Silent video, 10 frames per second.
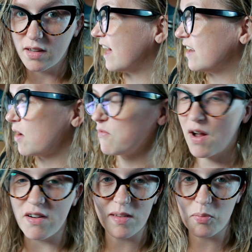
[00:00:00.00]
and I'm
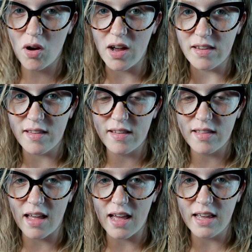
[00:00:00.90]
very surprised
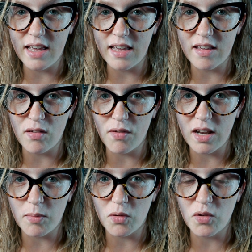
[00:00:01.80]
that he is
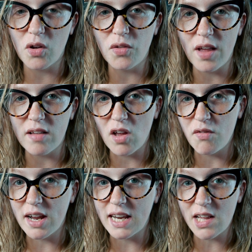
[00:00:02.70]
available to contact
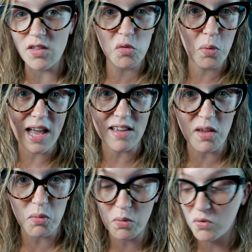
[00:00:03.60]
directly in this way,
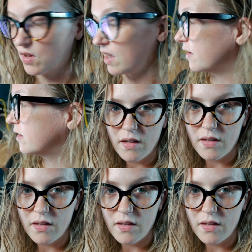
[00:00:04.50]
so we'll see.